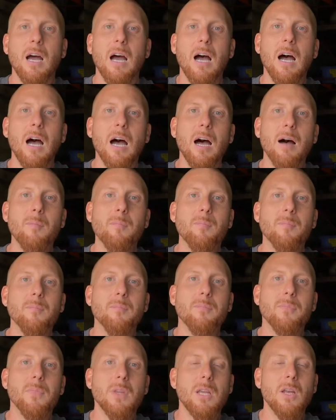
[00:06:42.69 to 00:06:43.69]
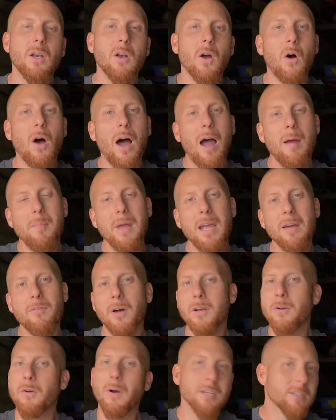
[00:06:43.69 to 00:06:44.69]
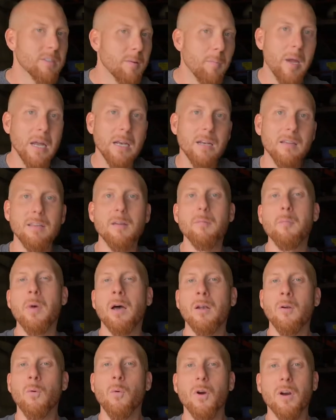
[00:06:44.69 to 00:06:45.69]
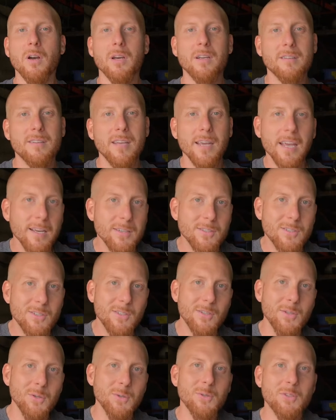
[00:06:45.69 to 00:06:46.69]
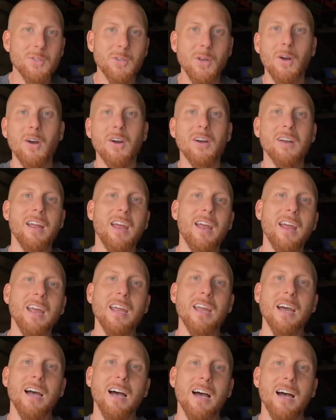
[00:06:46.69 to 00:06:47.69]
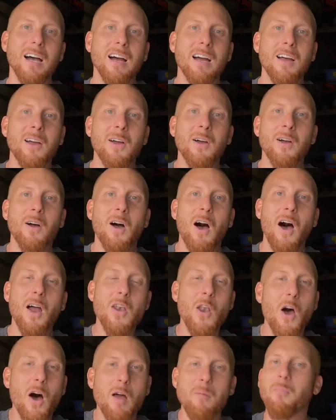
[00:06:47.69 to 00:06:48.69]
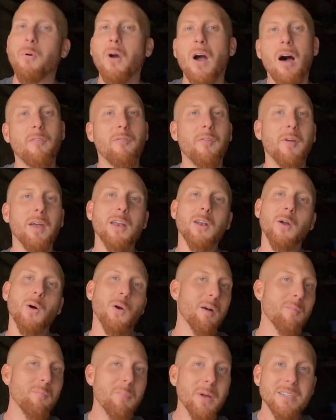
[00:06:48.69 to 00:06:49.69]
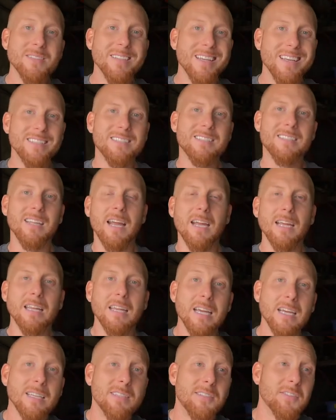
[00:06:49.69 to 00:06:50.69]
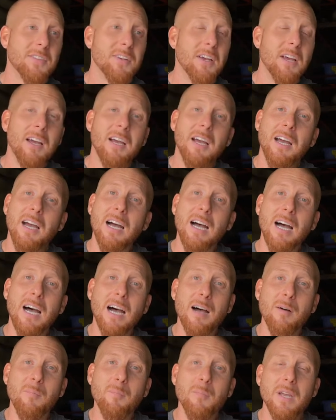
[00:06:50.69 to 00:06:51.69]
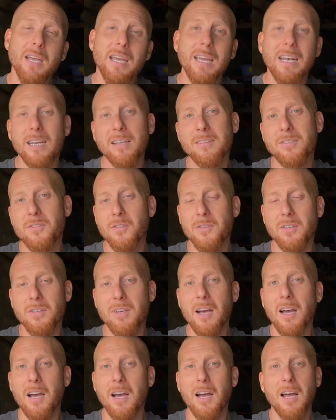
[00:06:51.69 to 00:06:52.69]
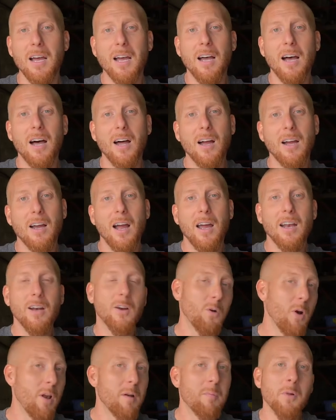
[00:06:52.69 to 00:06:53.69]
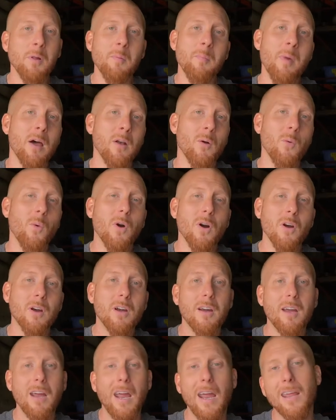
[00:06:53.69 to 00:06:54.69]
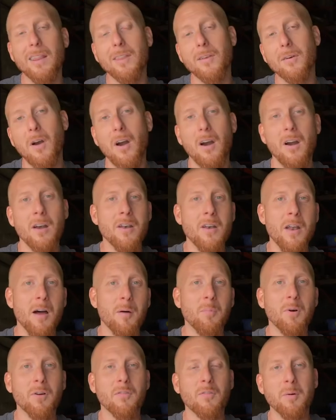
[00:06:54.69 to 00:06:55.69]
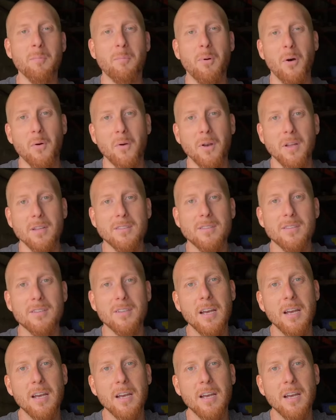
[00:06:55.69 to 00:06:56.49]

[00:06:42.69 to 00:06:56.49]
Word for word: Um, you know, I may have underestimated the amount of work it takes to start a, uh, a nonprofit or a business like this. Um, it is uh, an incredible amount of work, and there are a number of components